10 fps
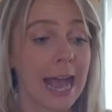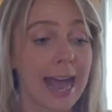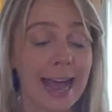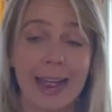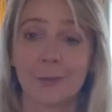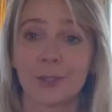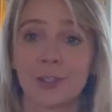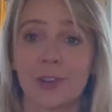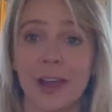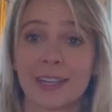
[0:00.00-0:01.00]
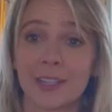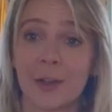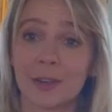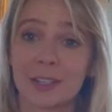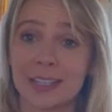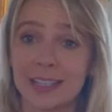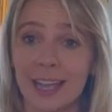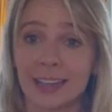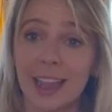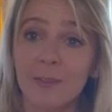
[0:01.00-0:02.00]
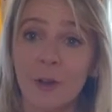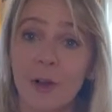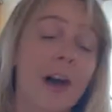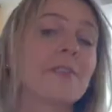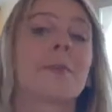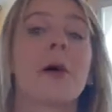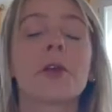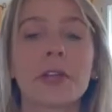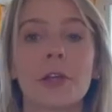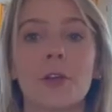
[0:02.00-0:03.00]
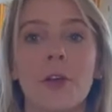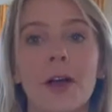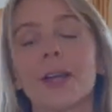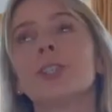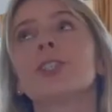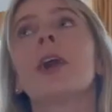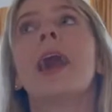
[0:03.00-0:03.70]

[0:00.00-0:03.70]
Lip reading: I was trying to go into the second level of the parking garage,